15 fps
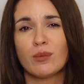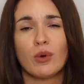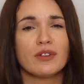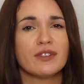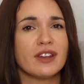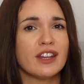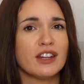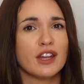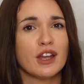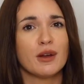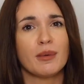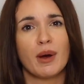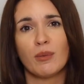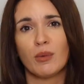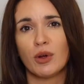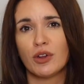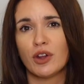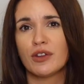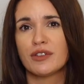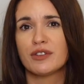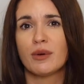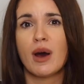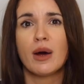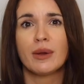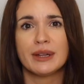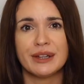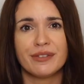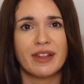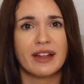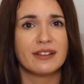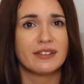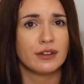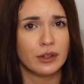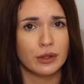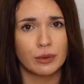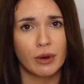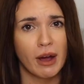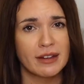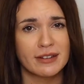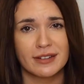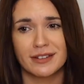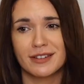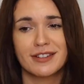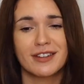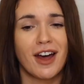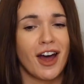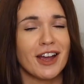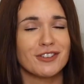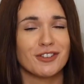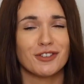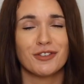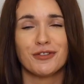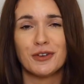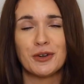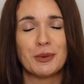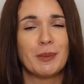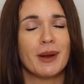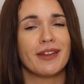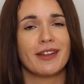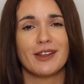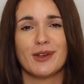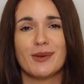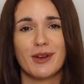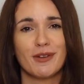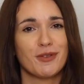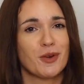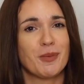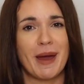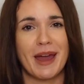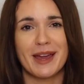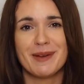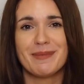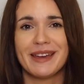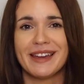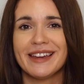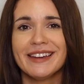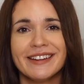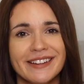what's in them and whatnot. So I'll leave that to you guys to decide on the formula that you give your baby.